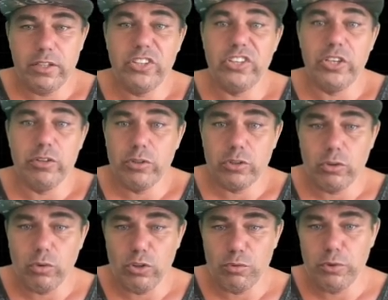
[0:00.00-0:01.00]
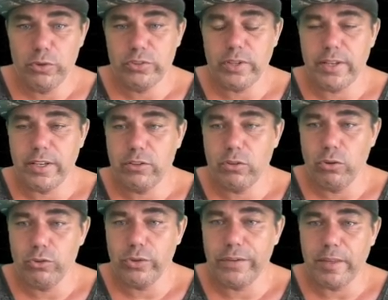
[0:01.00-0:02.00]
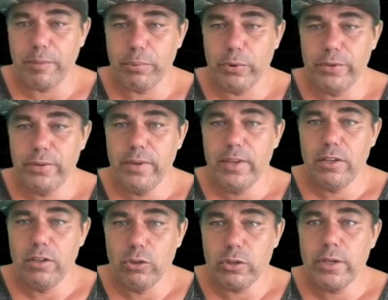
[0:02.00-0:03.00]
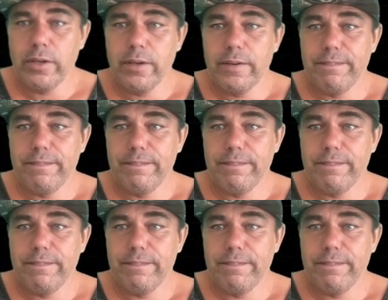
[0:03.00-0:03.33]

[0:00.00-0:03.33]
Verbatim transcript: a year ago almost, and I told you at that point, look,